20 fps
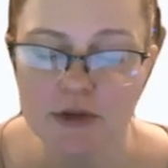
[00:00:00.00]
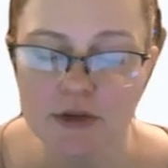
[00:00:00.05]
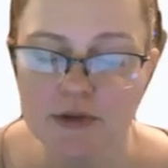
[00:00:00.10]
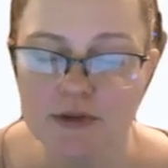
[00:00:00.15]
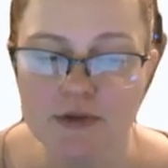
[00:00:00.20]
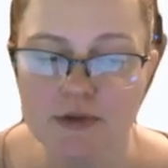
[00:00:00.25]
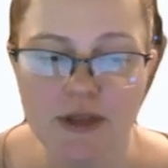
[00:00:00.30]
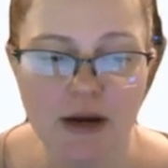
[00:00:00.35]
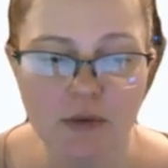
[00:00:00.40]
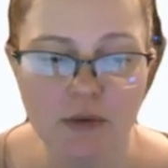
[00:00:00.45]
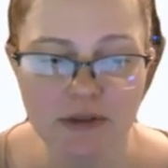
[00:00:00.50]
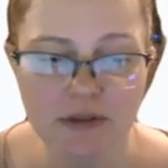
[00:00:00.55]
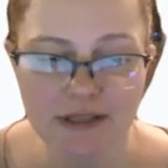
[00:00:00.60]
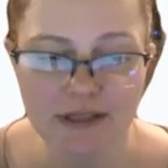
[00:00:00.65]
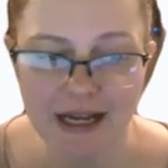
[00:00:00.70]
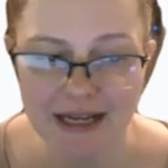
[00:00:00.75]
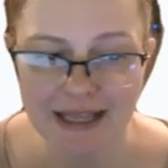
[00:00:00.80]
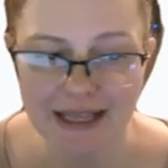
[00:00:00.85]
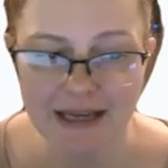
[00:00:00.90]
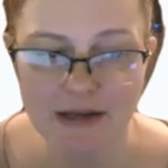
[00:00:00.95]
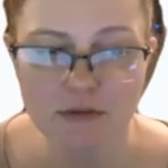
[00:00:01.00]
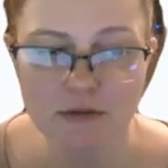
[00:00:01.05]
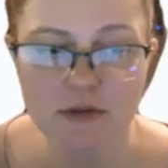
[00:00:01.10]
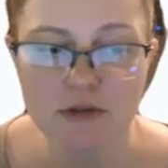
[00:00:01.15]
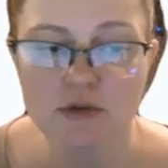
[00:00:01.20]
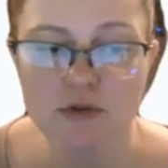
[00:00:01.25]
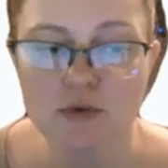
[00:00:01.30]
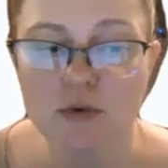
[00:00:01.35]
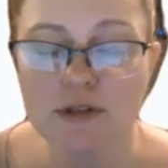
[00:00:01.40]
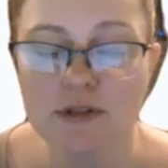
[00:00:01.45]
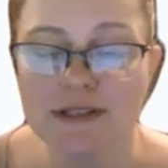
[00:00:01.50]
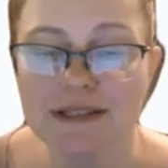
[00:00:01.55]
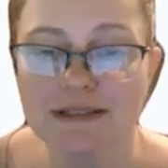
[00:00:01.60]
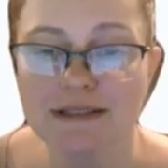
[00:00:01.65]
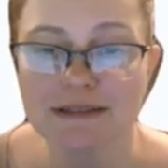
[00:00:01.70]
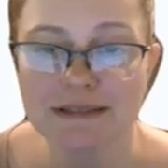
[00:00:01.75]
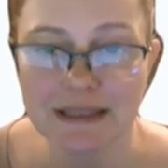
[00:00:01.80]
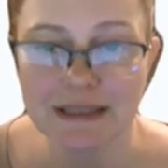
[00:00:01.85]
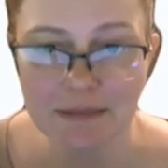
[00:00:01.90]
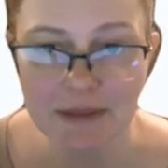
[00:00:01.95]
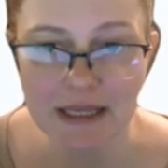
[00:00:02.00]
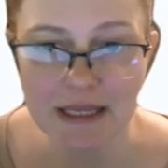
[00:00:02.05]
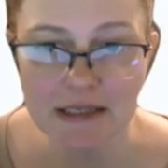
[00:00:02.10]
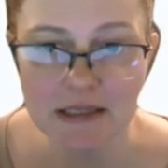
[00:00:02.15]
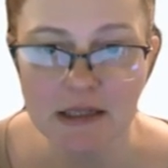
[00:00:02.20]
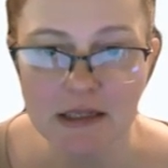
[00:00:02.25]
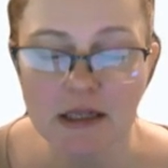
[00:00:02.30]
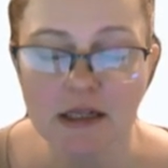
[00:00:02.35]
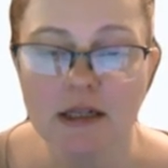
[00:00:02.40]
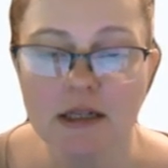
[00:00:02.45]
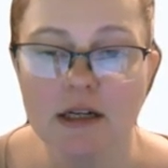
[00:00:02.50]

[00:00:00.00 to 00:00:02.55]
so that will not count towards the limit